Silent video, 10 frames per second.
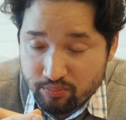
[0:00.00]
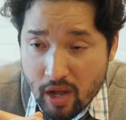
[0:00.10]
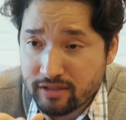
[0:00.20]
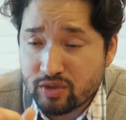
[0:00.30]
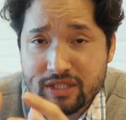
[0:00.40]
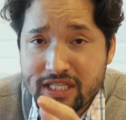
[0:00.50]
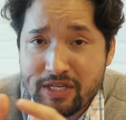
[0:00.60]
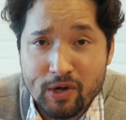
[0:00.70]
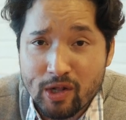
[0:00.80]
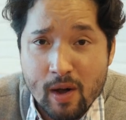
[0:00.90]
I just want to
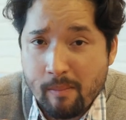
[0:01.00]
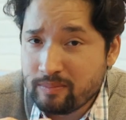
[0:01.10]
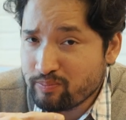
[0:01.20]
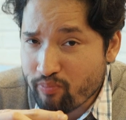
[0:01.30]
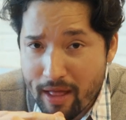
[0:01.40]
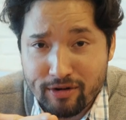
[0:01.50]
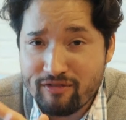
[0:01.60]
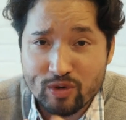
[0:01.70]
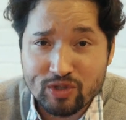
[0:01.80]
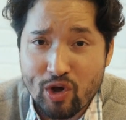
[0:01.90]
eat it all up. I don't
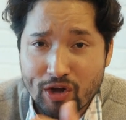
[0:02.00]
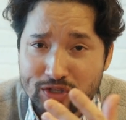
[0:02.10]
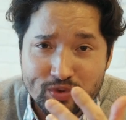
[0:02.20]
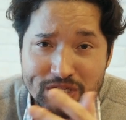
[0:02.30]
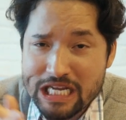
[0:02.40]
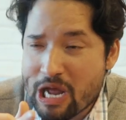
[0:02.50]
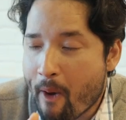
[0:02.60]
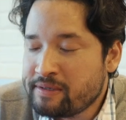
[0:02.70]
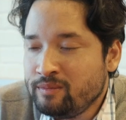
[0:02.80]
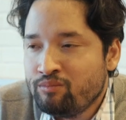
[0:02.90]
even want to talk, I just want to eat.